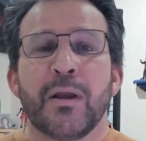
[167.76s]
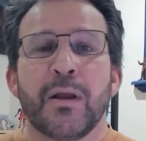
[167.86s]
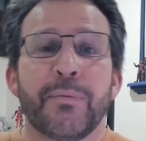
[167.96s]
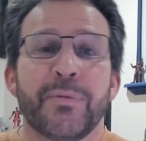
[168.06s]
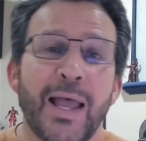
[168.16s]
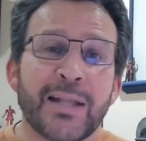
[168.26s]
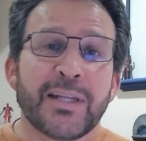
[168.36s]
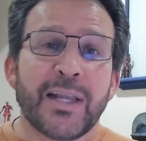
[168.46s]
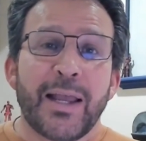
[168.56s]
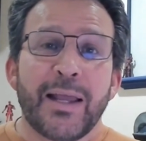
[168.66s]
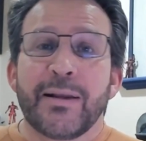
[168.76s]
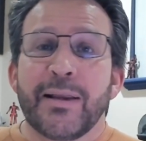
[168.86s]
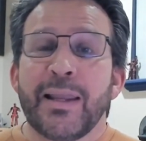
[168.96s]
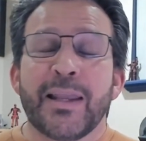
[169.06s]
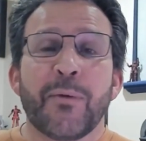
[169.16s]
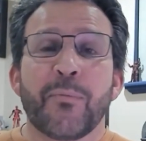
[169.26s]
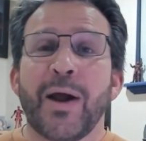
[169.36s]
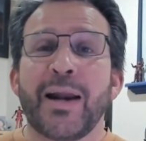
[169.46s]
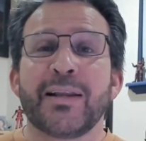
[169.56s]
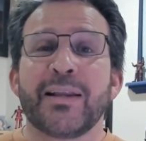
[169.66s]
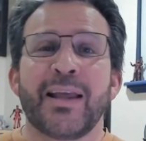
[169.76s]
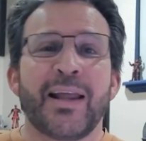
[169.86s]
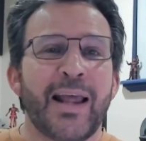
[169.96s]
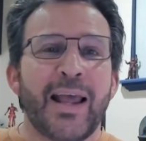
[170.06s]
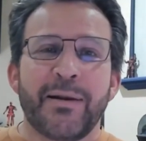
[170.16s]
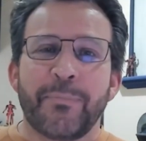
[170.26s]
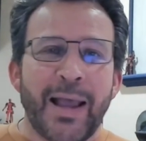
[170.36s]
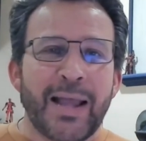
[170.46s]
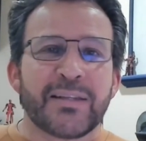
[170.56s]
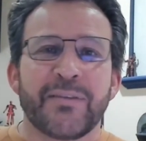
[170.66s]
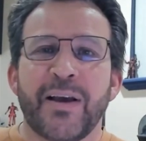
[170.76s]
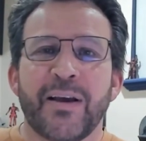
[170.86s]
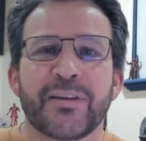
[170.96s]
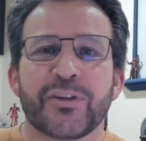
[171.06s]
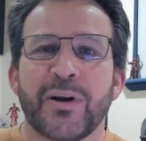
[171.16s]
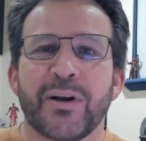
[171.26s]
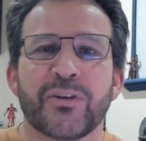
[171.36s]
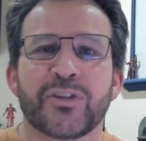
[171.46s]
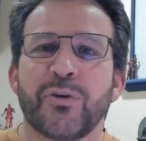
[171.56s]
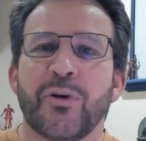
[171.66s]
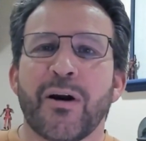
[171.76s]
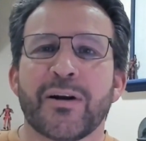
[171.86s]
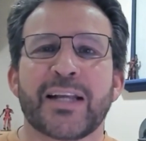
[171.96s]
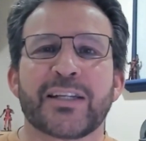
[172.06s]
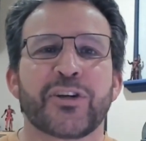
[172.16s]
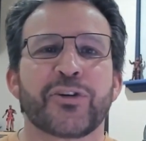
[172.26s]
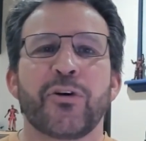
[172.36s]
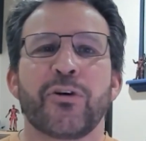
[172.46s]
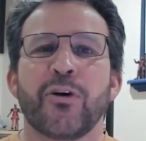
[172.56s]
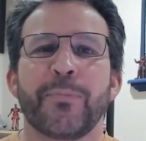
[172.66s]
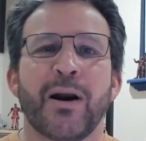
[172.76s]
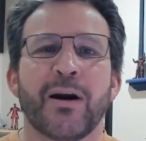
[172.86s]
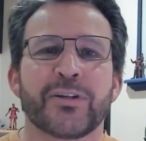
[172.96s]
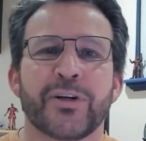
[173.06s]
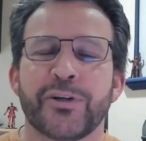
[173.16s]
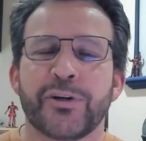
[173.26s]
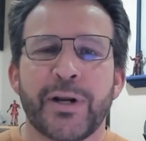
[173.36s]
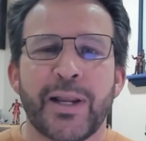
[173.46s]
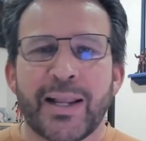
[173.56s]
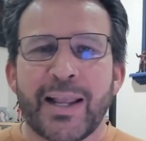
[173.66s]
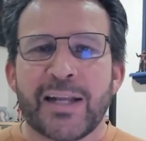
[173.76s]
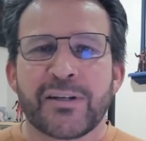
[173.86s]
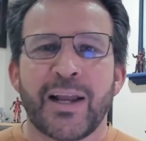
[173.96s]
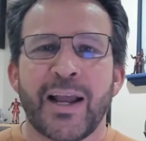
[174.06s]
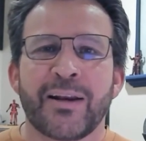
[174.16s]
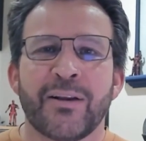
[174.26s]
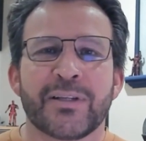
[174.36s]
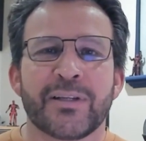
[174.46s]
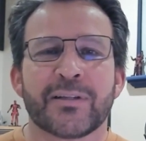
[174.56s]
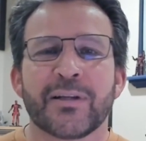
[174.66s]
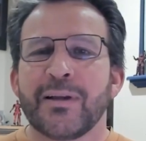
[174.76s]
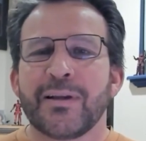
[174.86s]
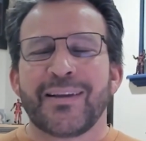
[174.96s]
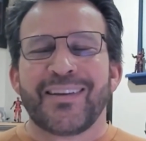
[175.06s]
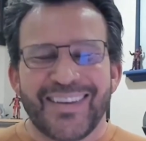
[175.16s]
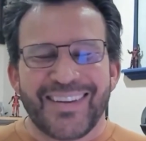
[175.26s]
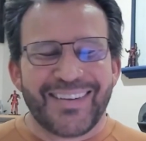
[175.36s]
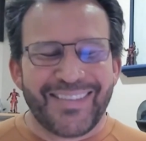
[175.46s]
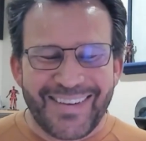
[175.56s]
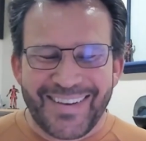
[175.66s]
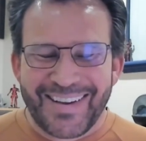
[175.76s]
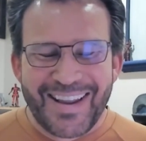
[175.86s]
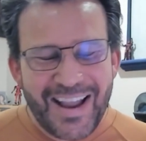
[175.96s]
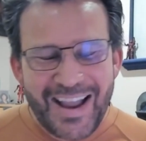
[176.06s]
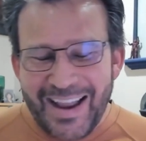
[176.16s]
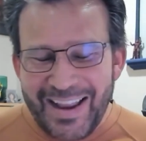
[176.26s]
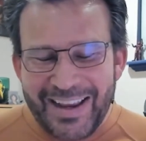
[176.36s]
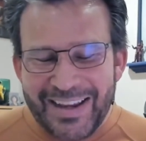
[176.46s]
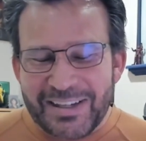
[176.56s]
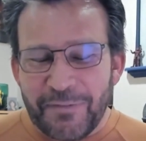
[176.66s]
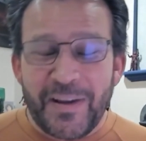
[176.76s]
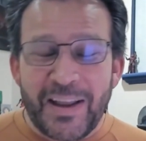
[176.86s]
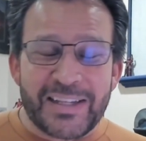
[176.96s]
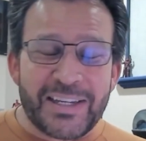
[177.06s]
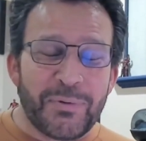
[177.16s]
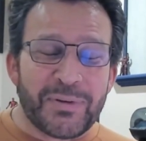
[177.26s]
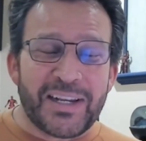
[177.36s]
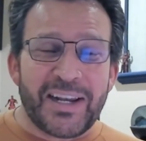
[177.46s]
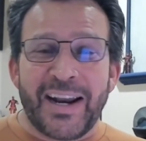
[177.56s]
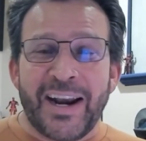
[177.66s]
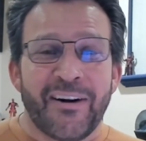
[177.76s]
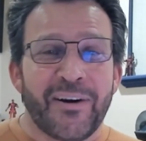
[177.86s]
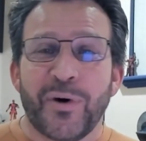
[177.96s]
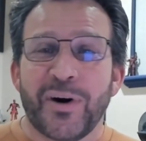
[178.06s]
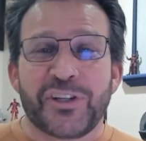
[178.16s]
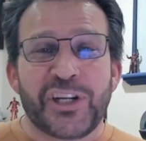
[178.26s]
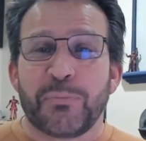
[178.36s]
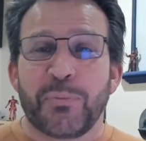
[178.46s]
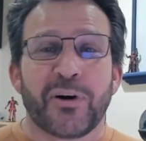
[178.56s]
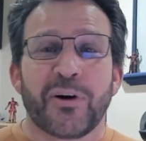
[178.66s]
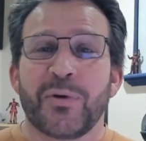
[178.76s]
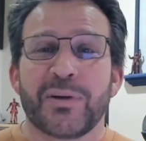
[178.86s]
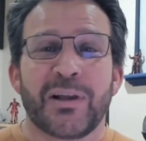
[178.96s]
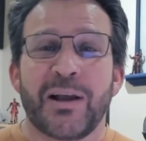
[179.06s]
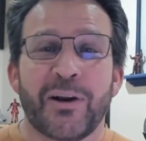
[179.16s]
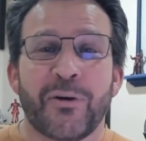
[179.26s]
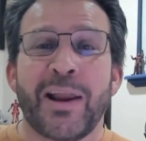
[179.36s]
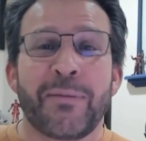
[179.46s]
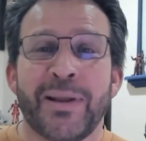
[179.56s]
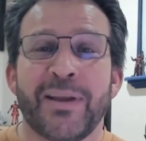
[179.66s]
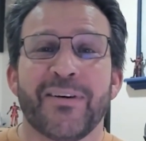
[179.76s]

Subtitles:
That said, he kept writing and had massive health struggles, 2 heart attacks, a stroke, open heart surgery, and a cancer diagnosis. In his defense, he was in an era where a cheeseburger was a great meal.